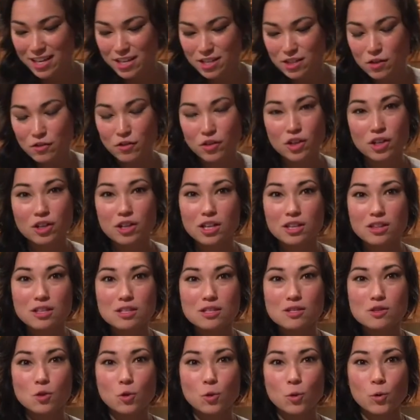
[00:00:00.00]
So I'm gonna let
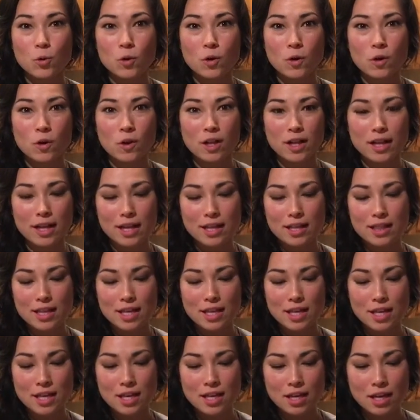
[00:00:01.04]
this cool and
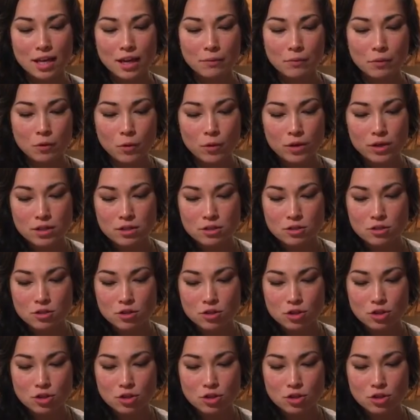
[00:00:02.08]
then I'm going